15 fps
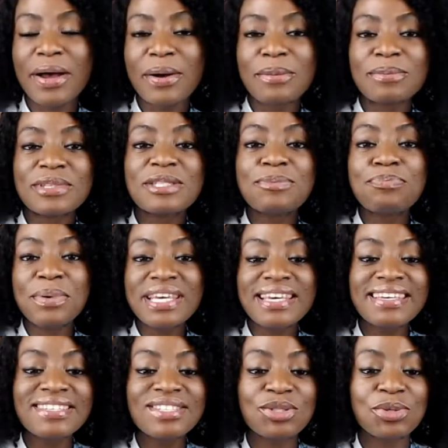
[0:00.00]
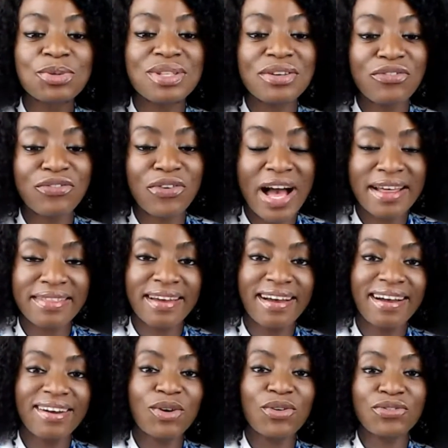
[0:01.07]
speaking to the
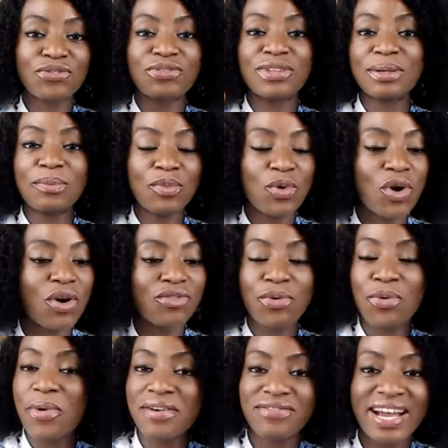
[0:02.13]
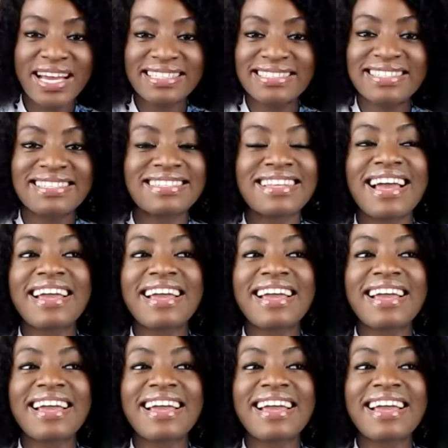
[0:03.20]
father of whoever it is.